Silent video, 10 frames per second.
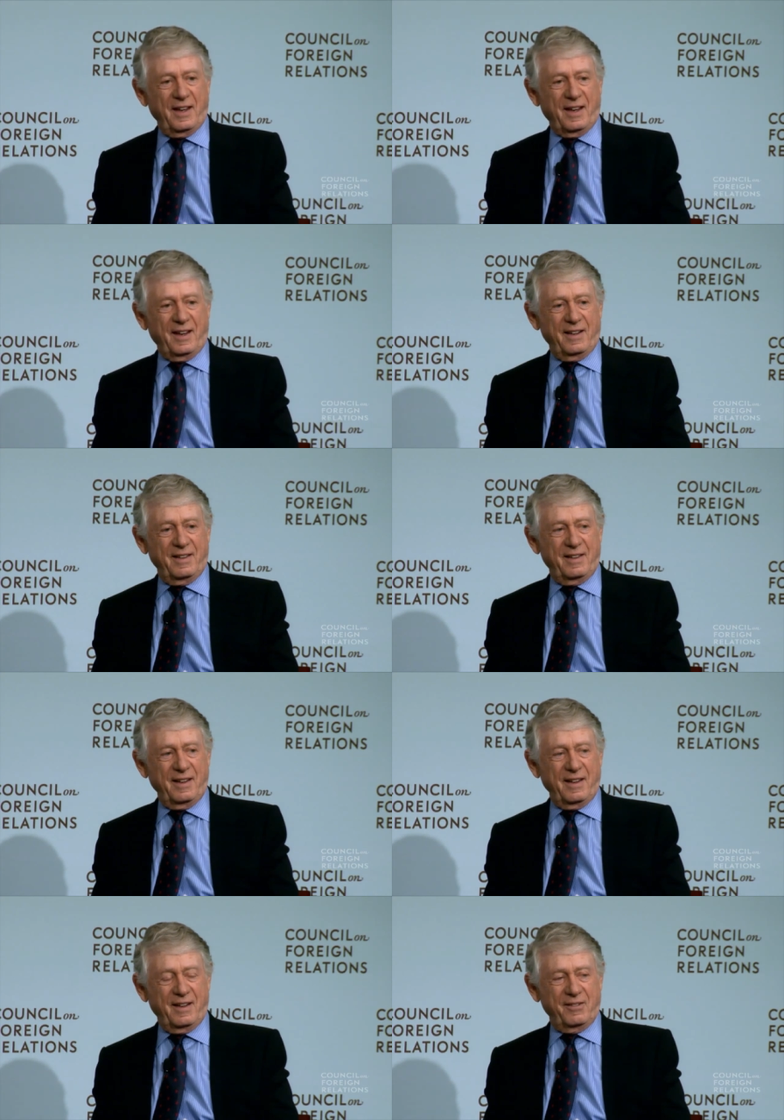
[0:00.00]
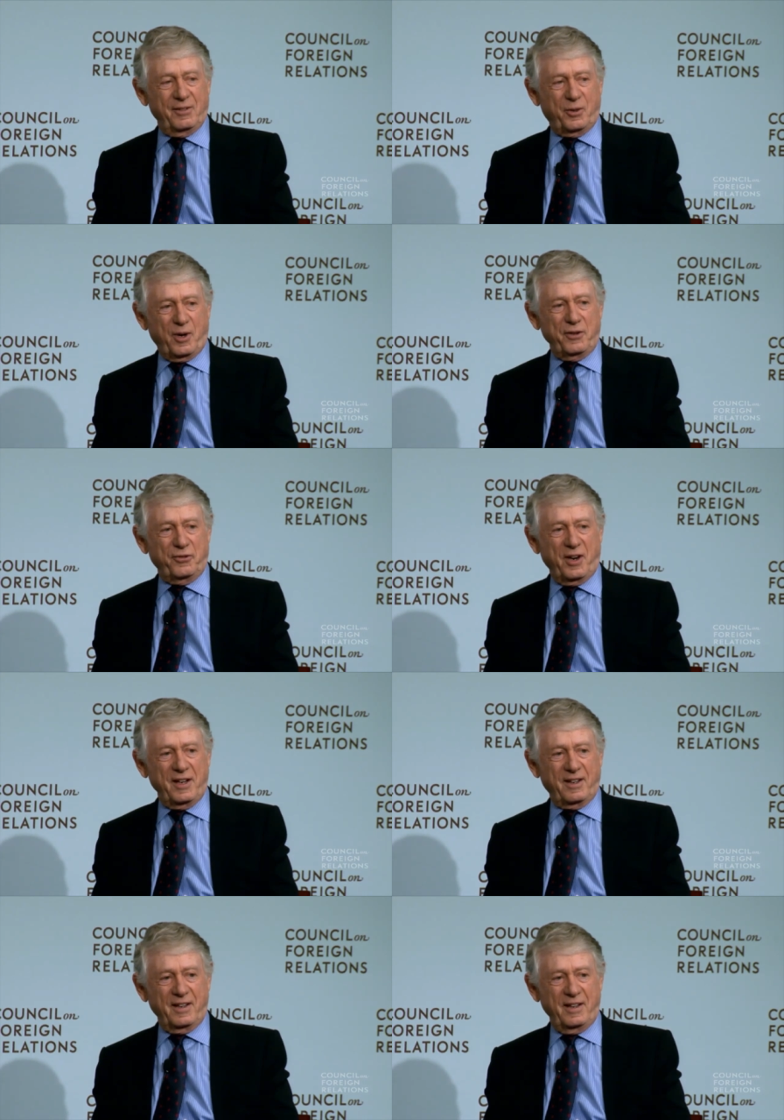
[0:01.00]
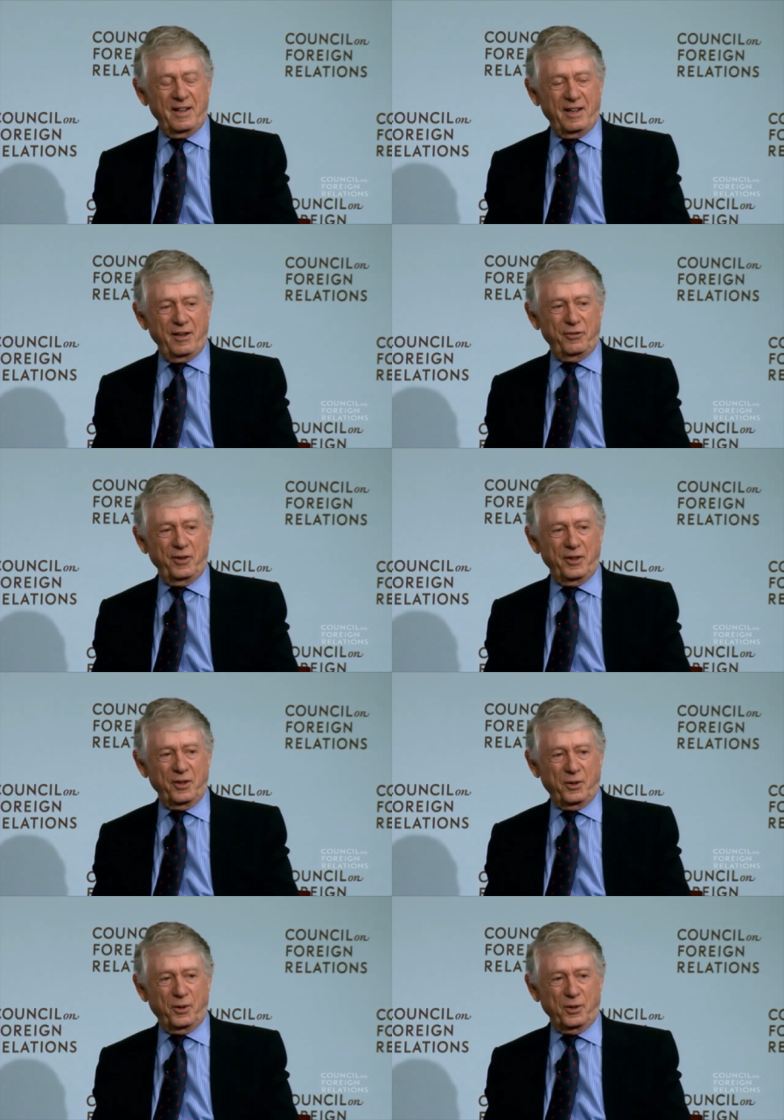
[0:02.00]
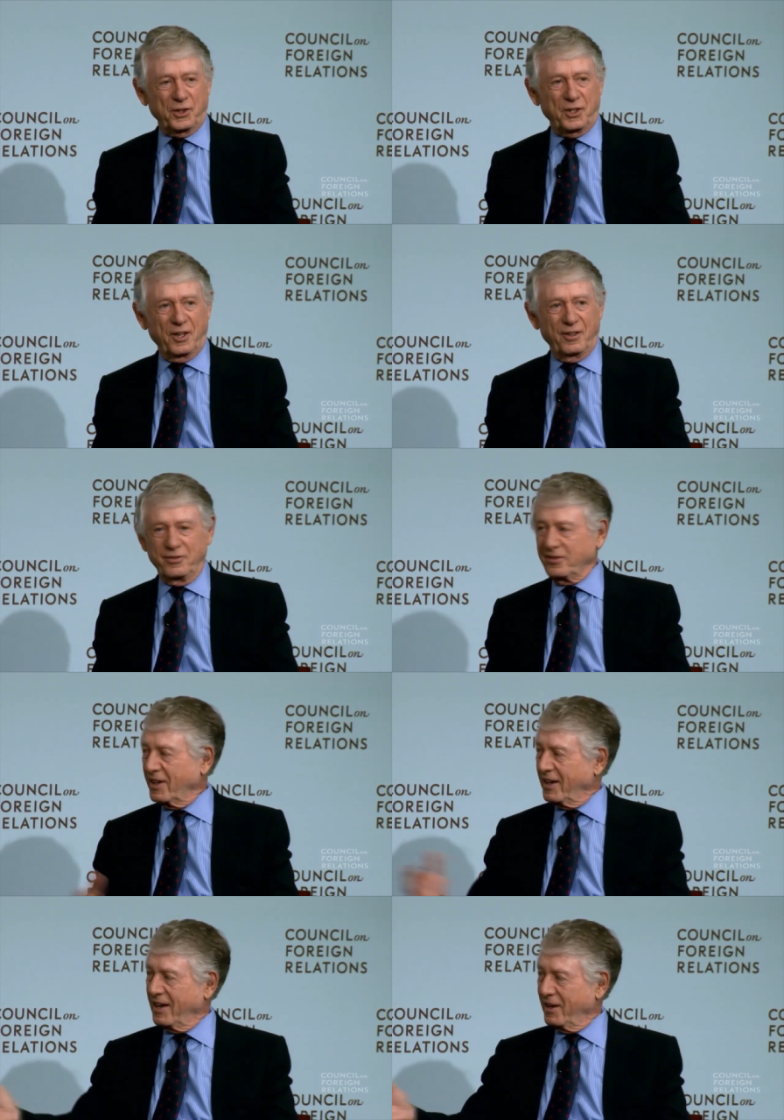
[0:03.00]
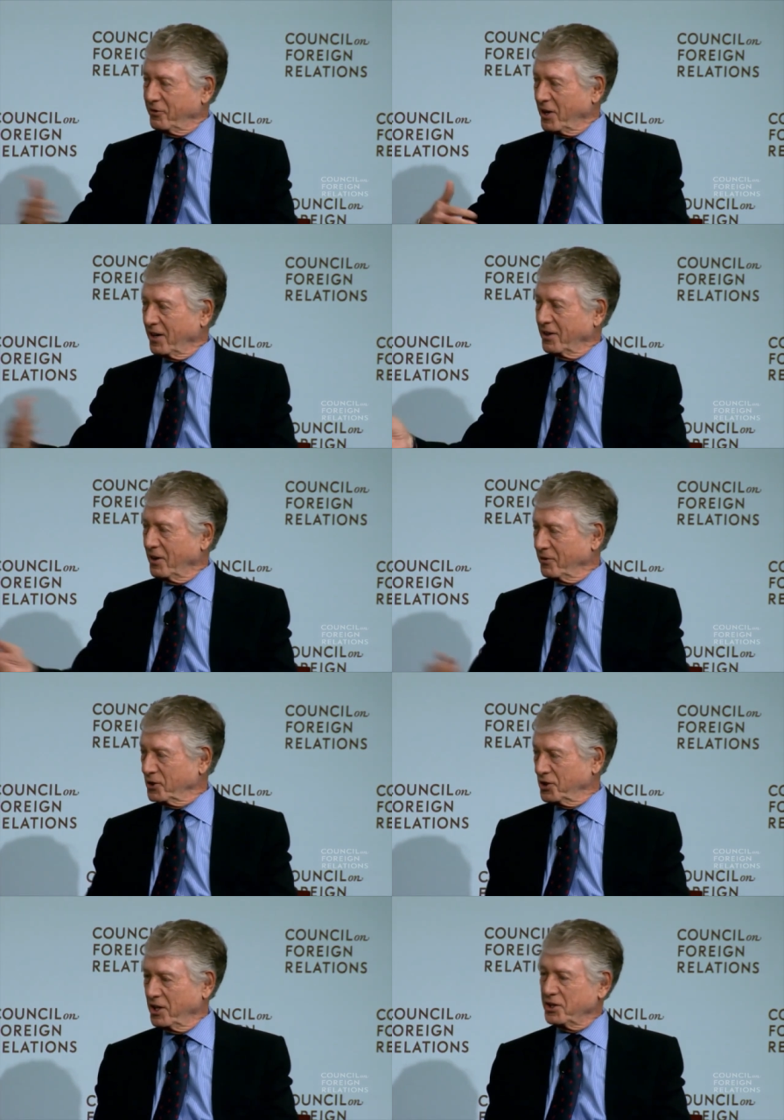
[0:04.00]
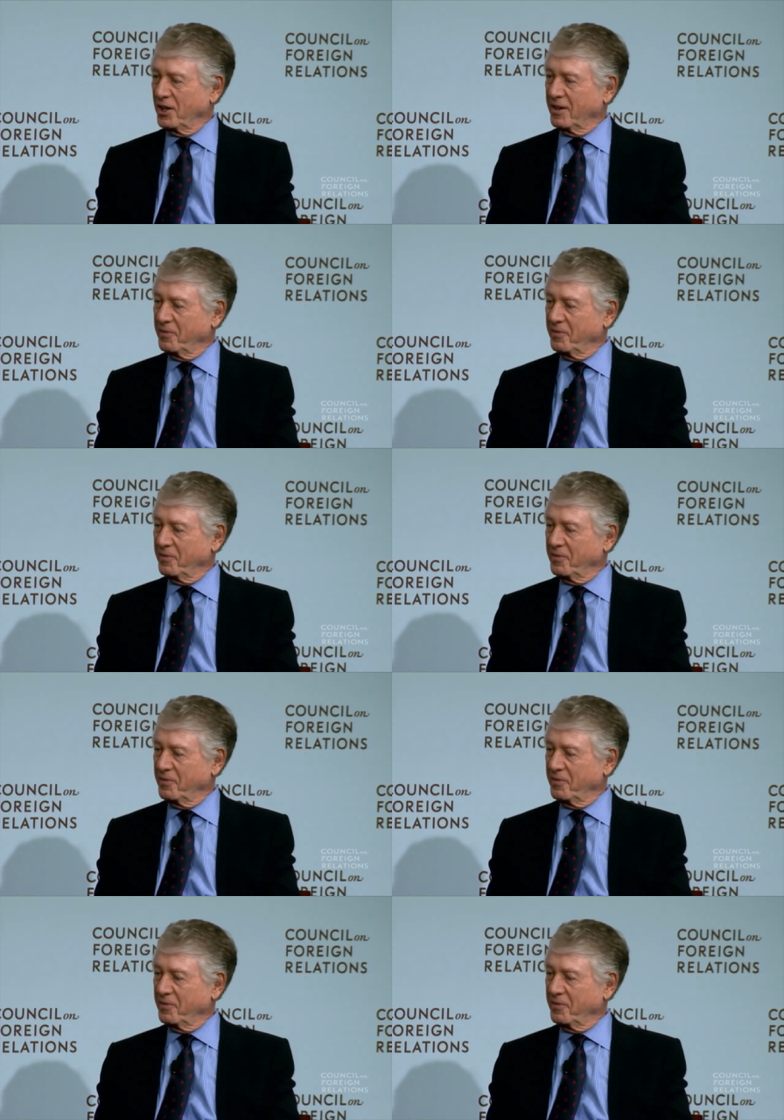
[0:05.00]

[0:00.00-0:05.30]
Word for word: And, and quite frankly, if in the course of a half hour conversation,